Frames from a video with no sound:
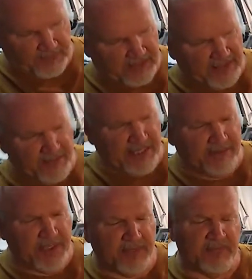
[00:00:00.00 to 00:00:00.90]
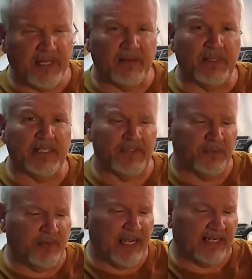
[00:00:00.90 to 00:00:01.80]
Sometimes you can get them in a
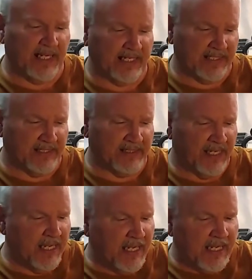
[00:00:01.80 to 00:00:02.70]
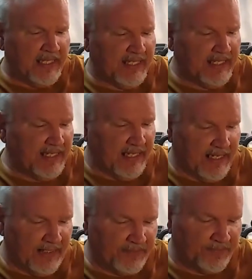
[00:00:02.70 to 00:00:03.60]
2-pack like this.
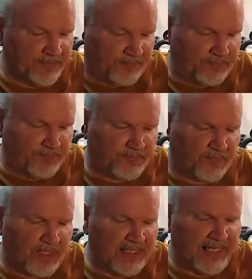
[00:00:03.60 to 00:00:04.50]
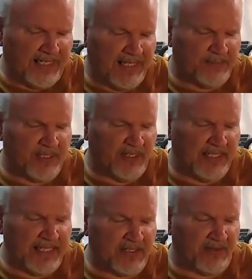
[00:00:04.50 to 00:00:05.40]
The clips on
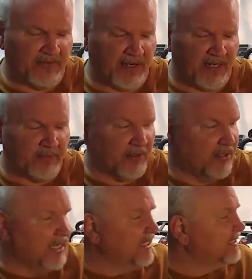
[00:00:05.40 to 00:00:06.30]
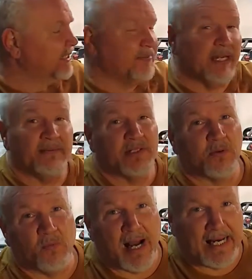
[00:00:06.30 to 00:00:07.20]
these are variable. Sometimes they're
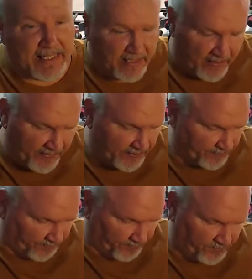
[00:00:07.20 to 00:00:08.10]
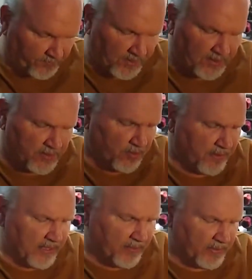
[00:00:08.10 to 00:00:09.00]
wide enough to
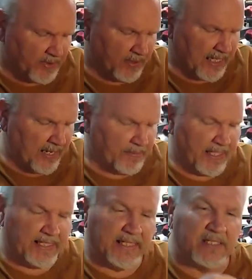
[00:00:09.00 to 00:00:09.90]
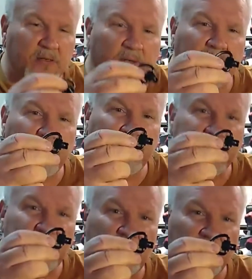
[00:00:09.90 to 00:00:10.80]
be able to accommodate these quick
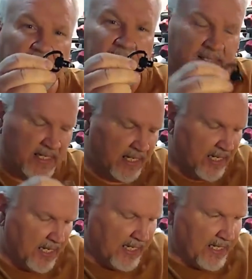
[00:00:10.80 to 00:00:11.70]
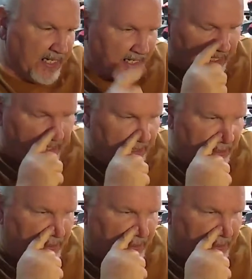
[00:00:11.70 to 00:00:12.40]
release springs. The